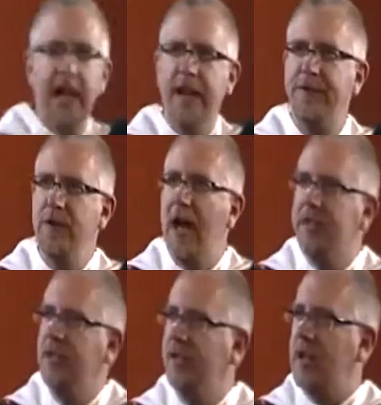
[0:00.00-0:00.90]
And if
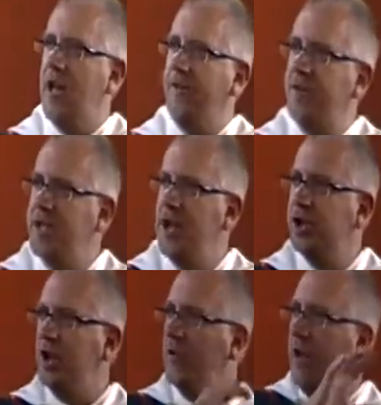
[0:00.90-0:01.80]
not to the
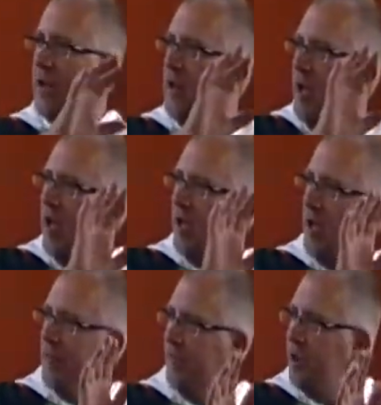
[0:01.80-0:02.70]
conversation around
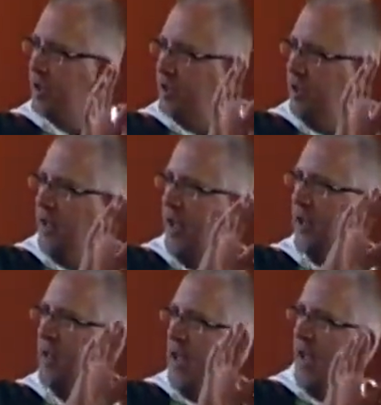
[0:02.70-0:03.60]
abortion
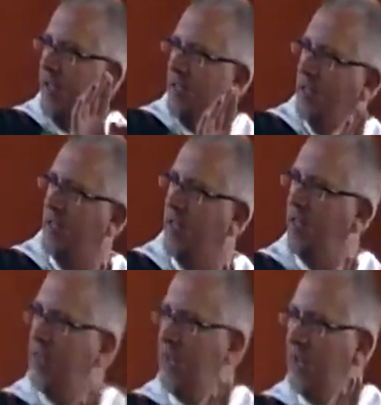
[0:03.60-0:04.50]
and
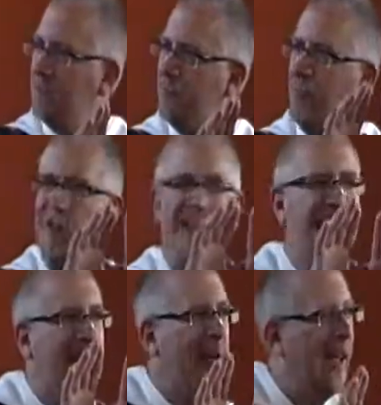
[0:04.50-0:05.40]
the unborn
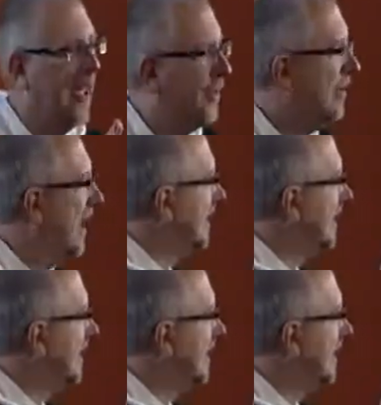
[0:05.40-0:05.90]
and the